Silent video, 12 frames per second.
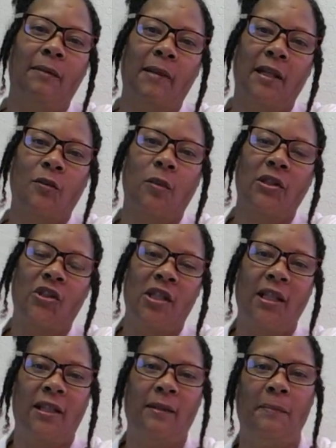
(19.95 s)
That's what she
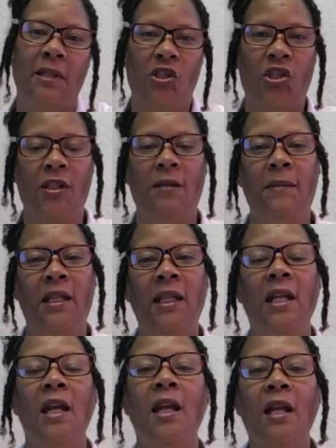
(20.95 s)
commissioned me
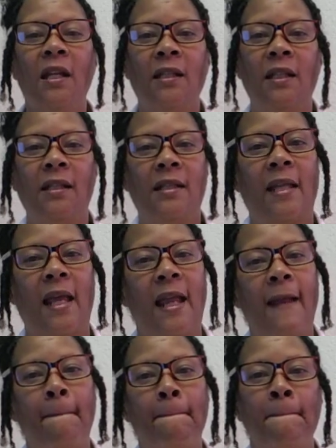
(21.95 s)
to say.